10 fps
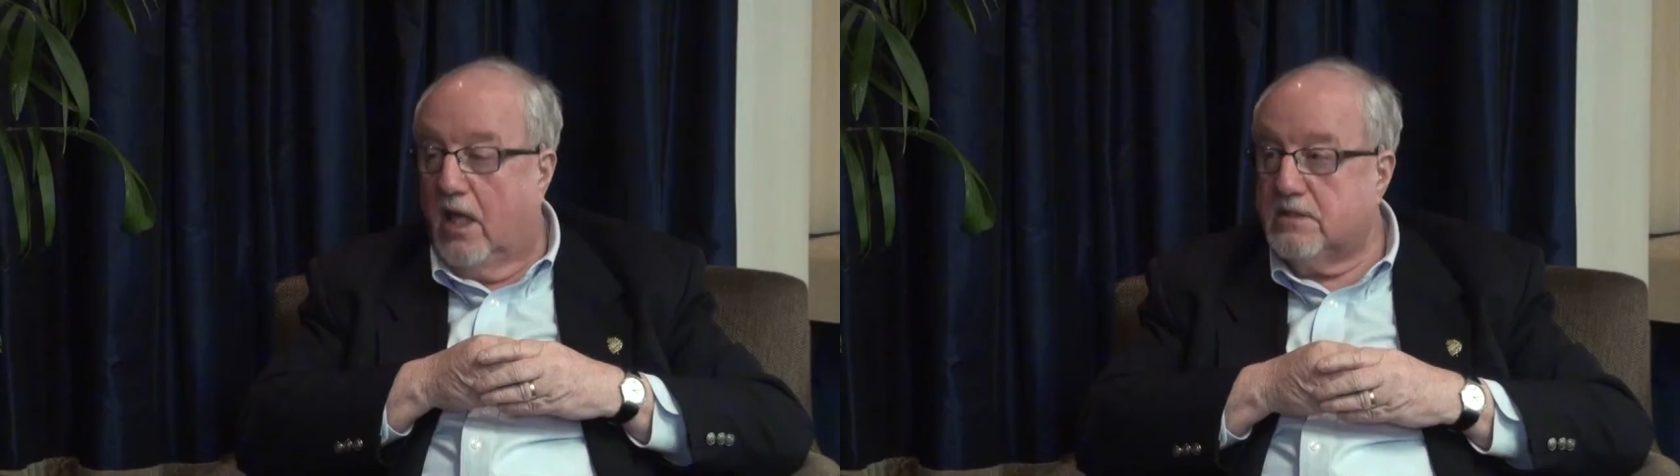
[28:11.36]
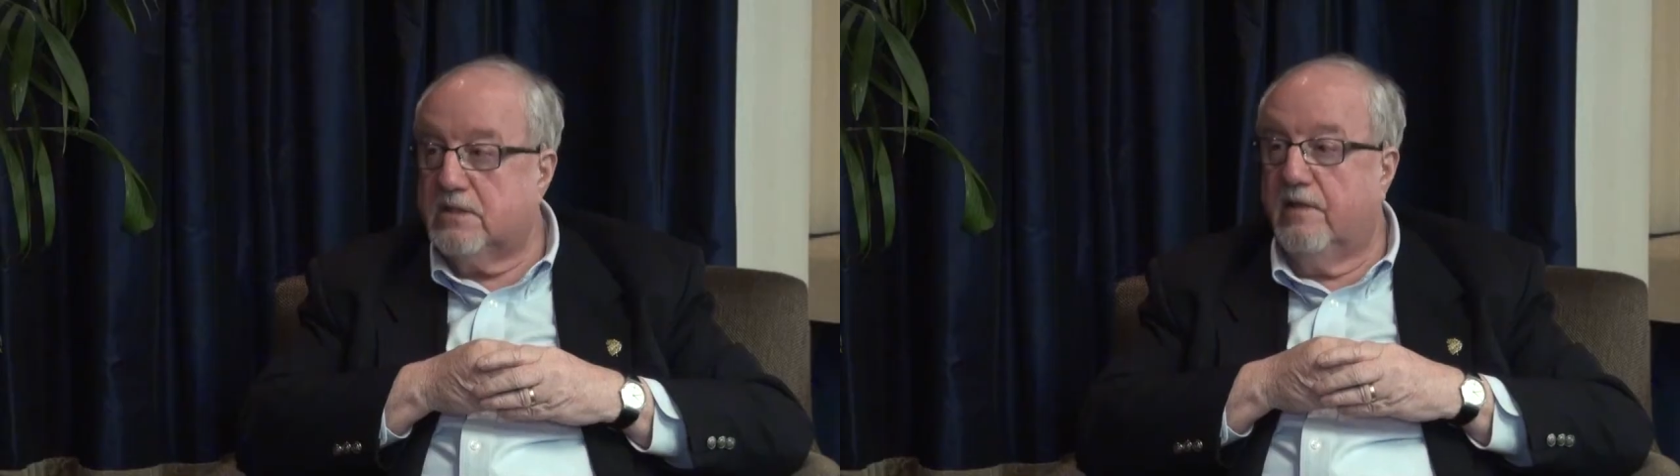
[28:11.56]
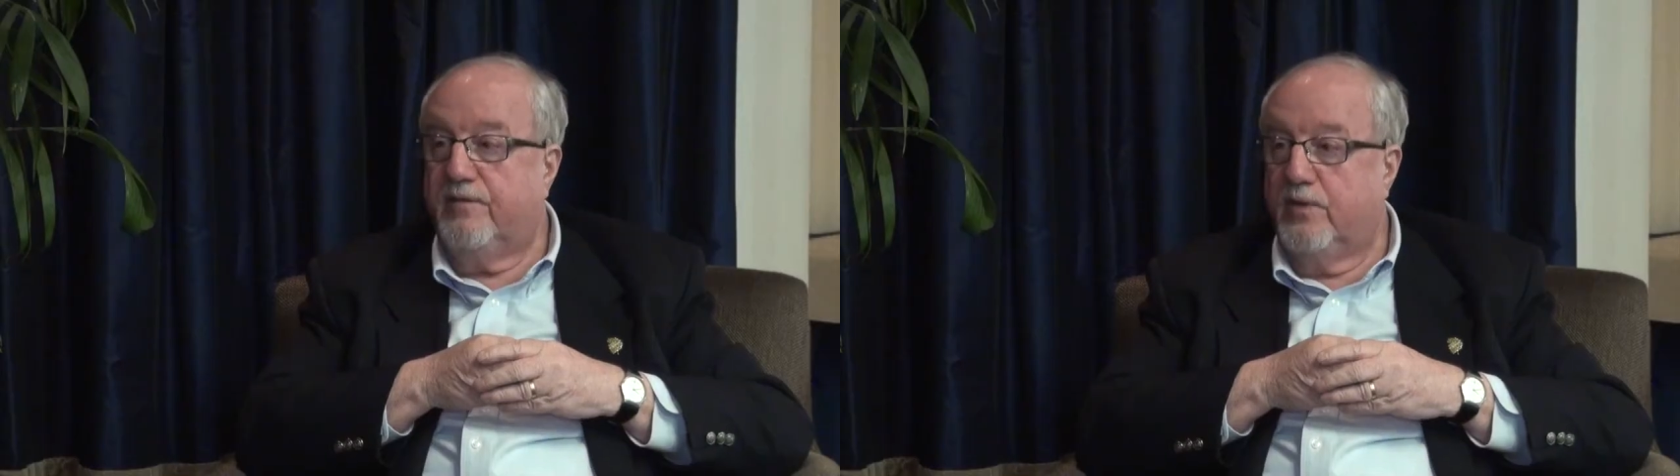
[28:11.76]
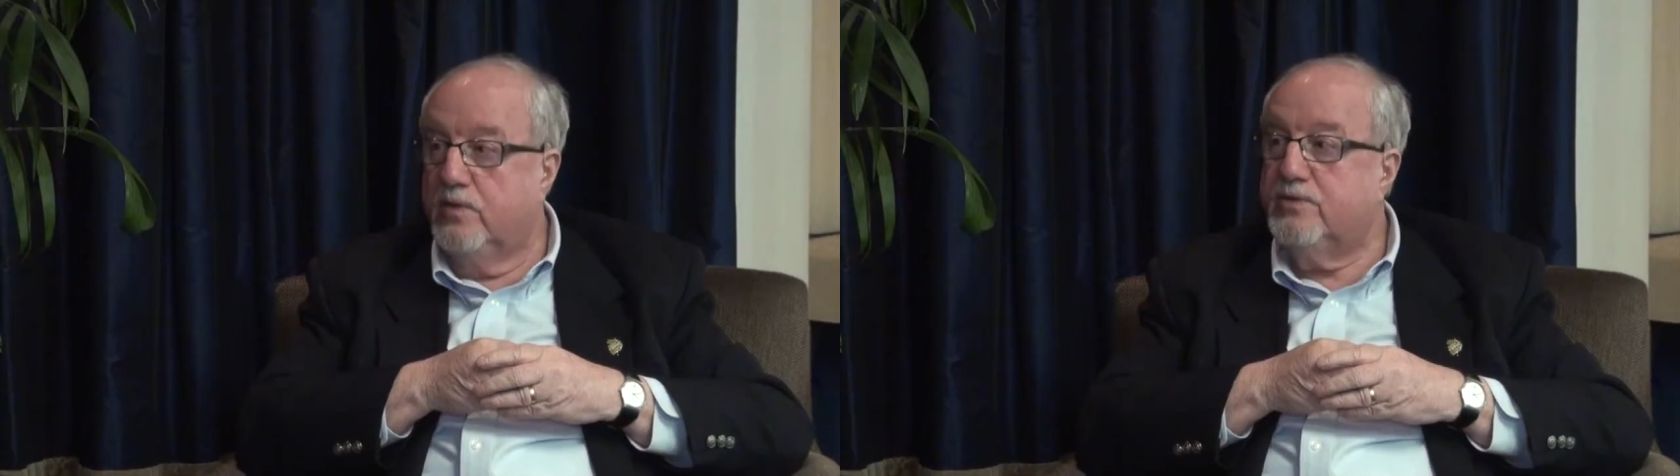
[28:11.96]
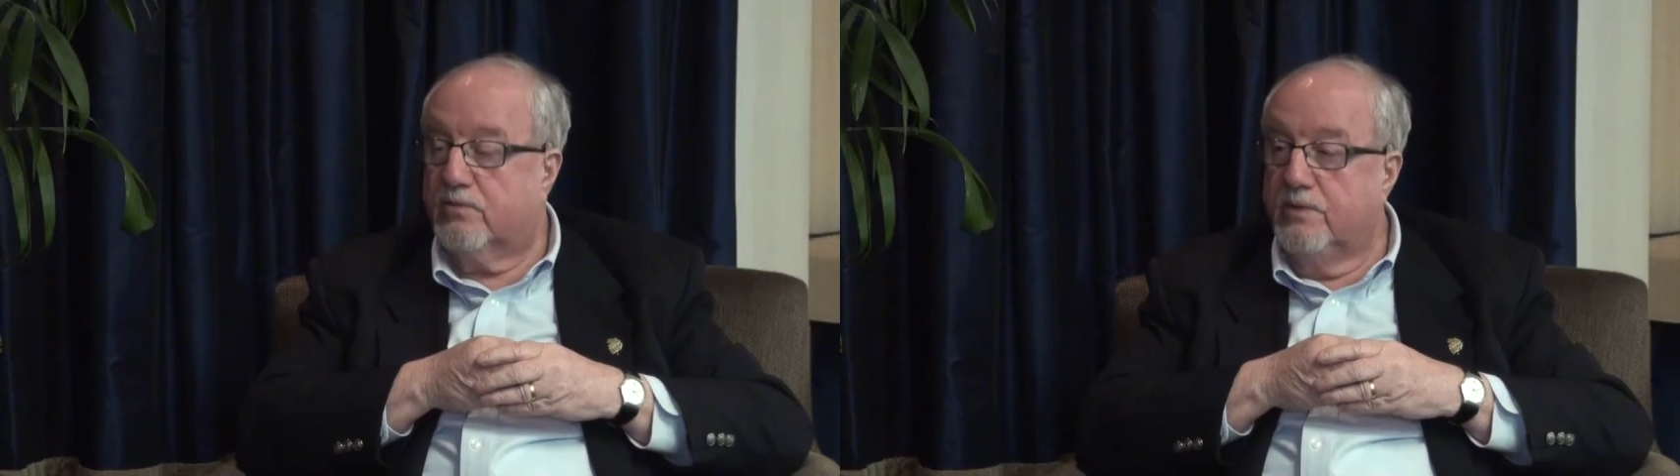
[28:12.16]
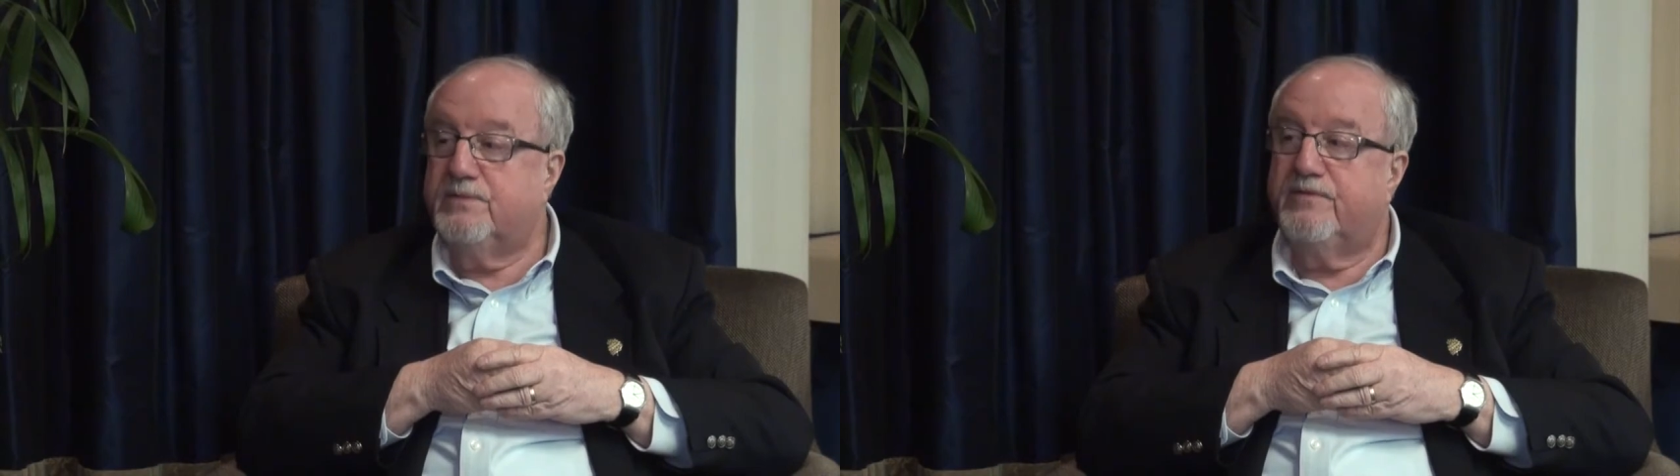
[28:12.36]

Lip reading: lots of those groups